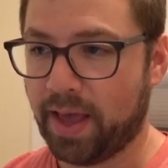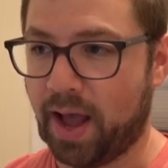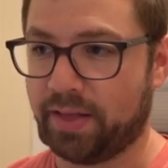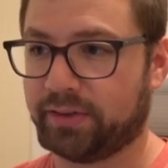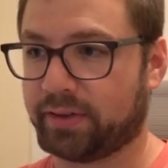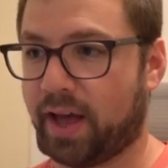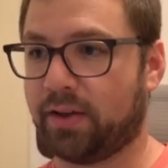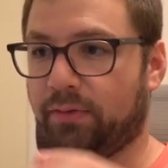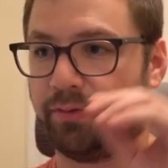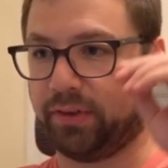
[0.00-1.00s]
And this is kind
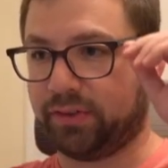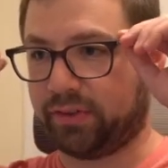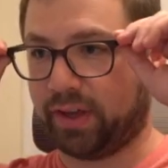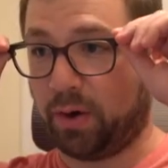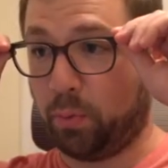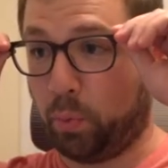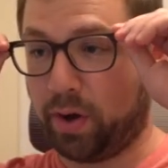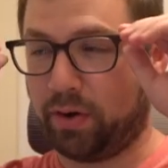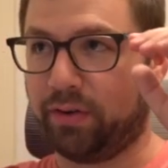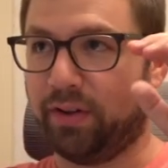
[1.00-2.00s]
of, this is like a
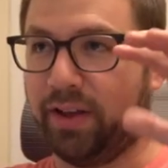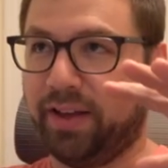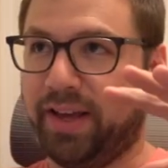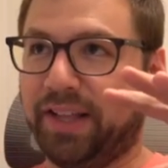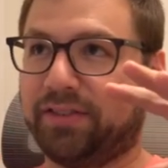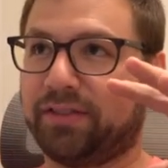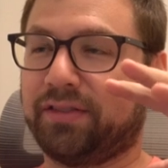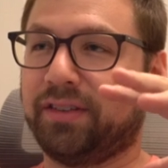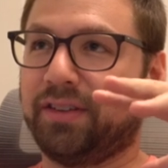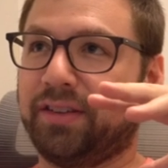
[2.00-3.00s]
weird, it's